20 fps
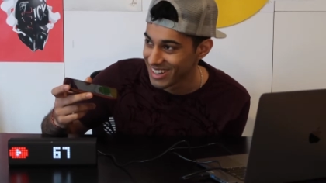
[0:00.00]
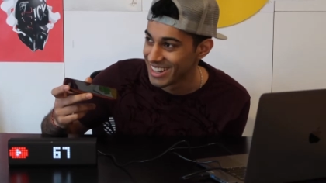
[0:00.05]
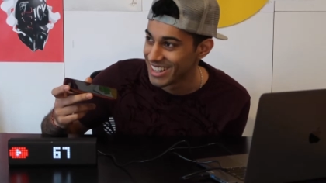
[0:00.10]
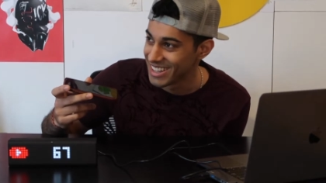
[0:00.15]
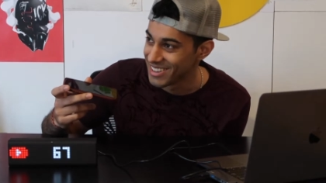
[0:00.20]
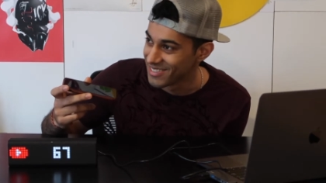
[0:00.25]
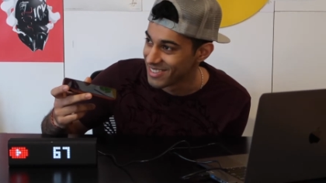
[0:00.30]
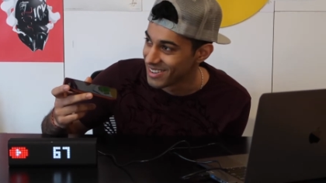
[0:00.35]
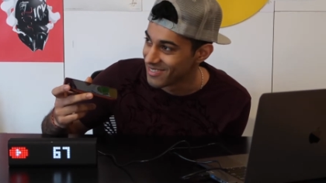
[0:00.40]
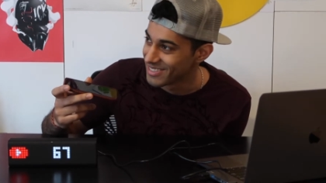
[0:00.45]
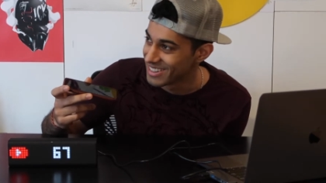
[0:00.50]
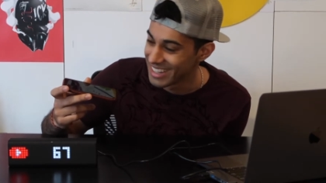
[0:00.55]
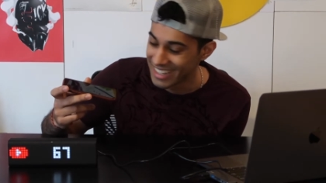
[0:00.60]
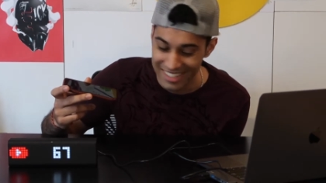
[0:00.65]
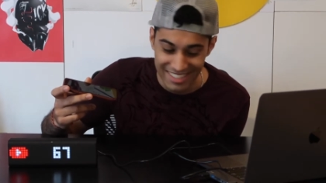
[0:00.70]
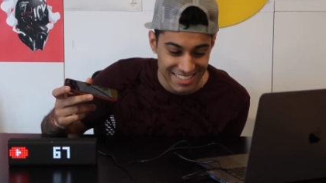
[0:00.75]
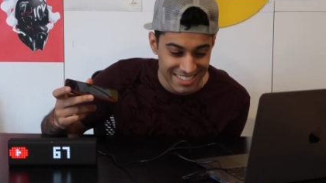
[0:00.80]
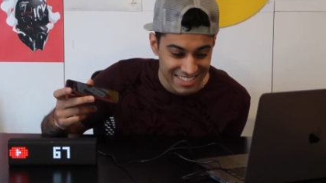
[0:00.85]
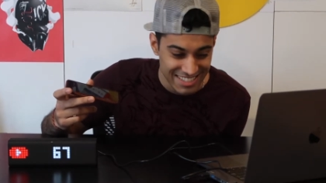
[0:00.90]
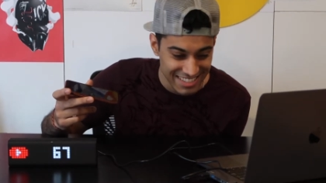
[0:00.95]
plenty of
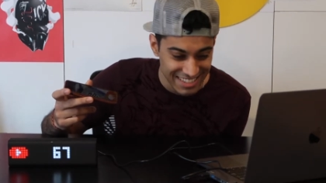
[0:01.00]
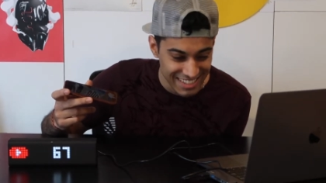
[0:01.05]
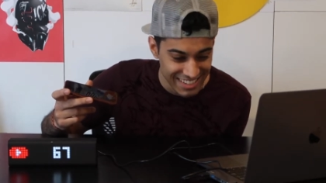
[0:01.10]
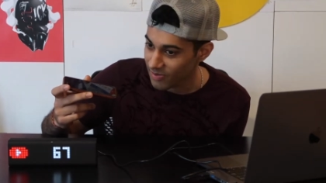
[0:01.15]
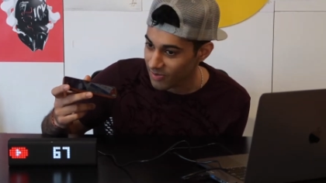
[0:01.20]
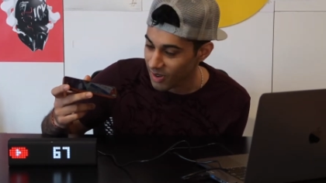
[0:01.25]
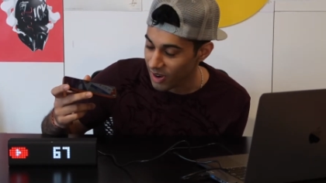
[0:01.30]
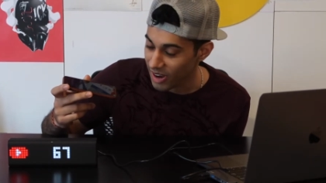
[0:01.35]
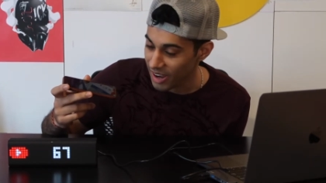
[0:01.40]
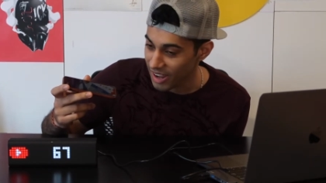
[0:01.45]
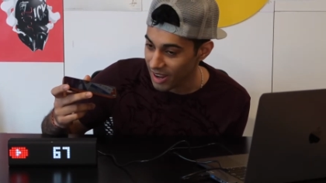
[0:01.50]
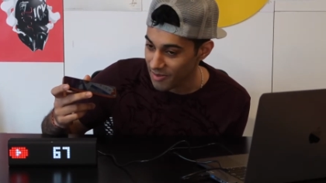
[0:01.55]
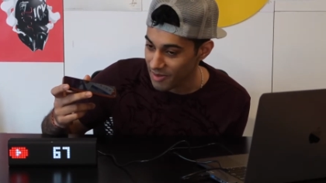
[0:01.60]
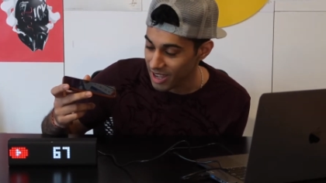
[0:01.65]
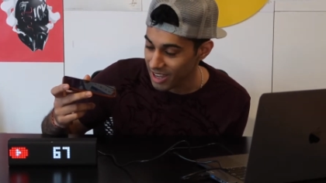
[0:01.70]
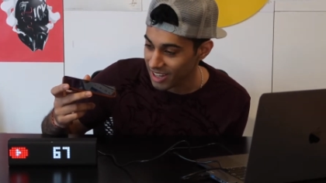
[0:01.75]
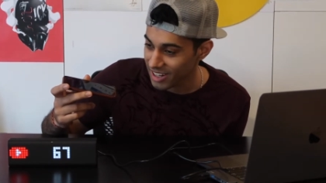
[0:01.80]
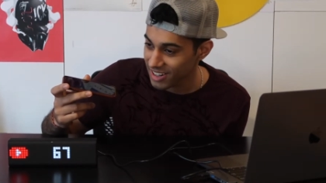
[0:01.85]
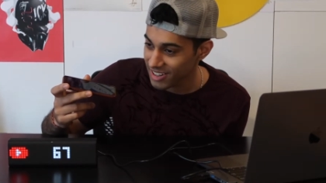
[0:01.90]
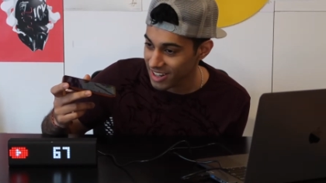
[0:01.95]
updates. Alright, I'm
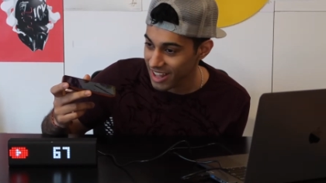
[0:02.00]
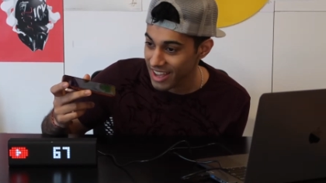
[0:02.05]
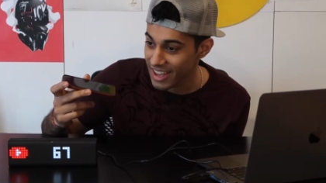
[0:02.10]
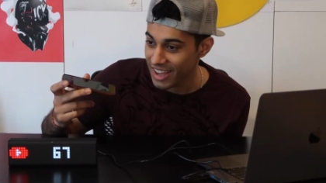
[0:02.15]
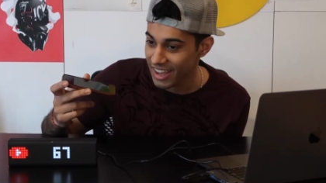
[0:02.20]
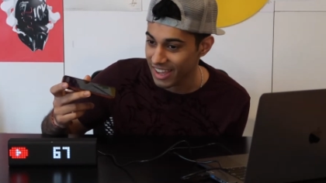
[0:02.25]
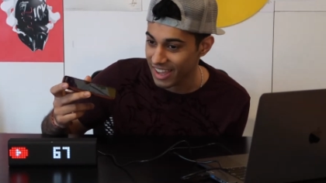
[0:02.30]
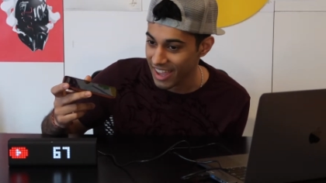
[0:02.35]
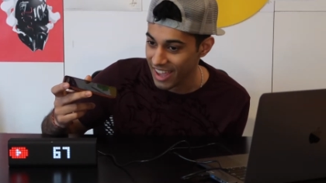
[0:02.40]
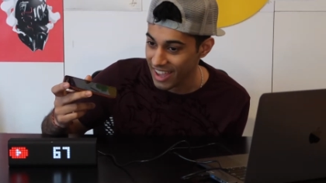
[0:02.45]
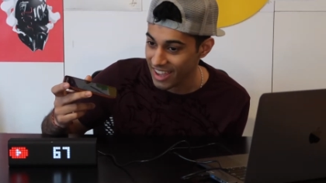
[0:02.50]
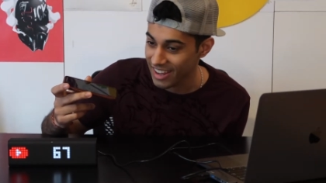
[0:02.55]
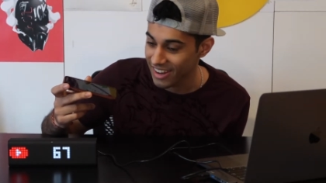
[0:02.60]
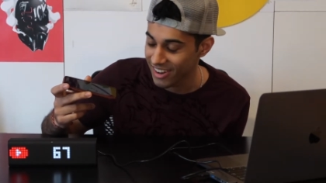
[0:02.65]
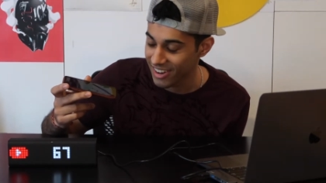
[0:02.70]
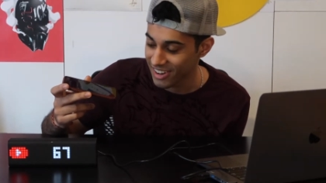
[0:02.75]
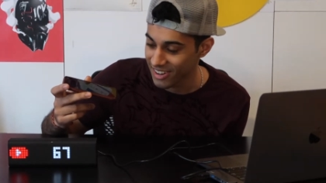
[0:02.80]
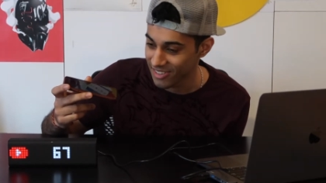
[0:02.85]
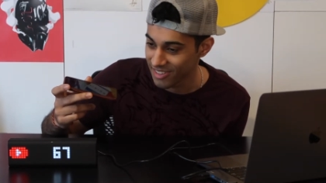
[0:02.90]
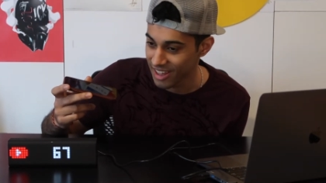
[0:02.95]
not gonna lie, I can't
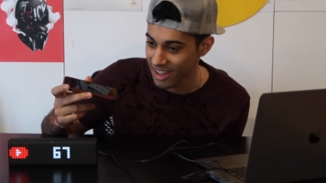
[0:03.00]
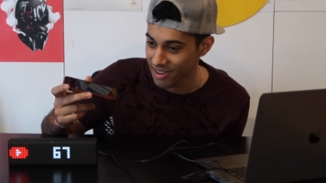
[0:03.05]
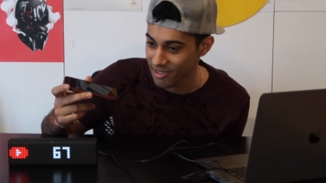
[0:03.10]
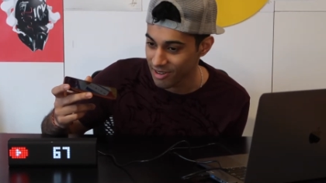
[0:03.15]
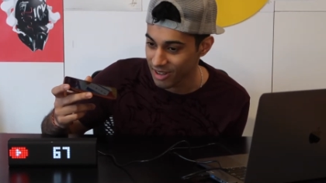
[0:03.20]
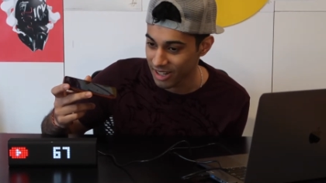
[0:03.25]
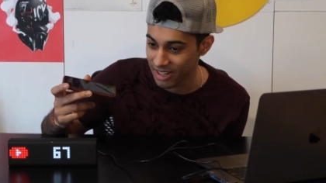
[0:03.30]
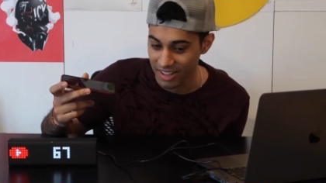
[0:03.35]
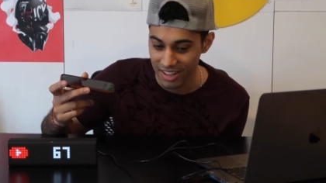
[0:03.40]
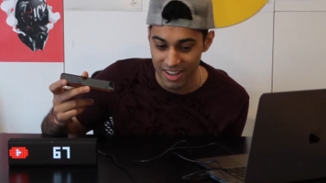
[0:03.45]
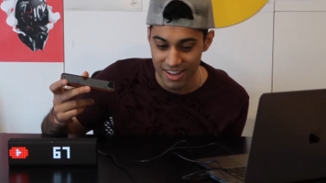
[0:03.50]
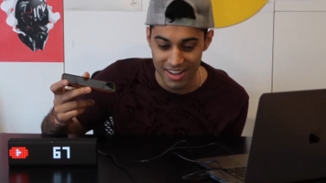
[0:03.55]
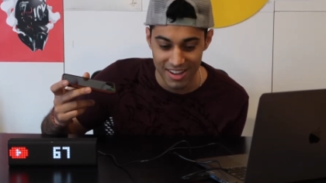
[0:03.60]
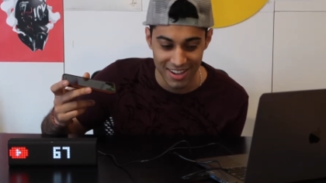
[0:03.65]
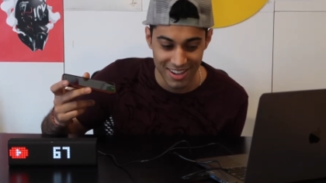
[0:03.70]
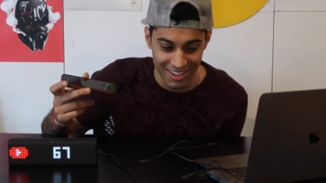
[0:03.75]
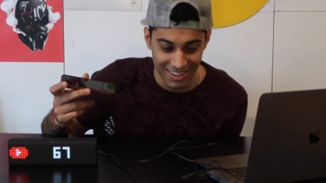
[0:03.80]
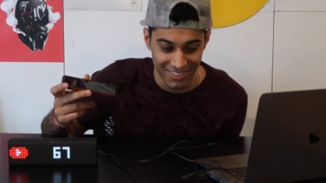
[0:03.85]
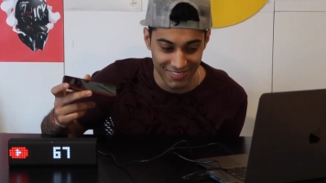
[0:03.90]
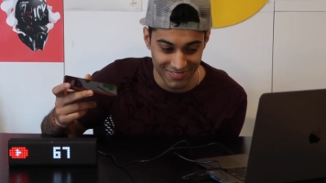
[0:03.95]
hear you that well.
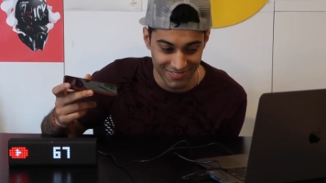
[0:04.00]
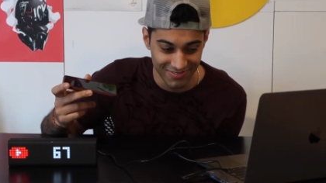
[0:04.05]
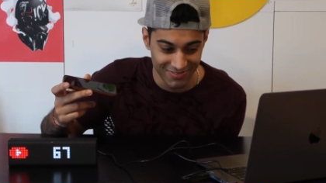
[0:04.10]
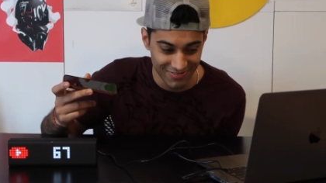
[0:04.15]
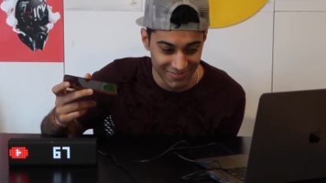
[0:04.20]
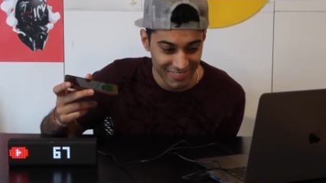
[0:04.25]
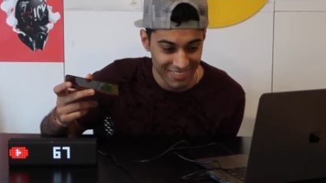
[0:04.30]
Um,